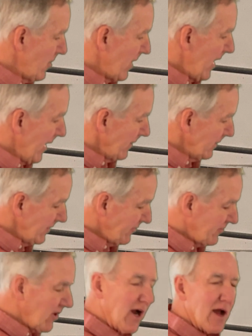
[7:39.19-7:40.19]
Okay,
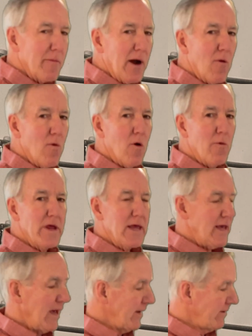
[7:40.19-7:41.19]
let's talk about what we
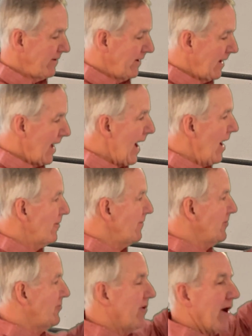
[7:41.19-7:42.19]
get out
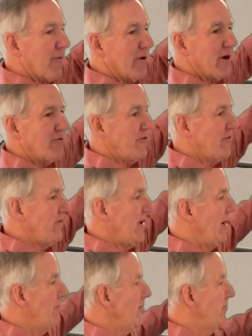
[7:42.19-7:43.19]
of the site reduction
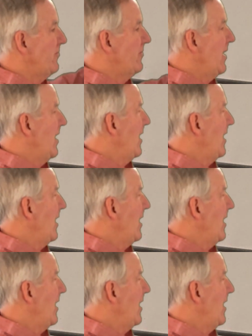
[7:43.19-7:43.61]
tables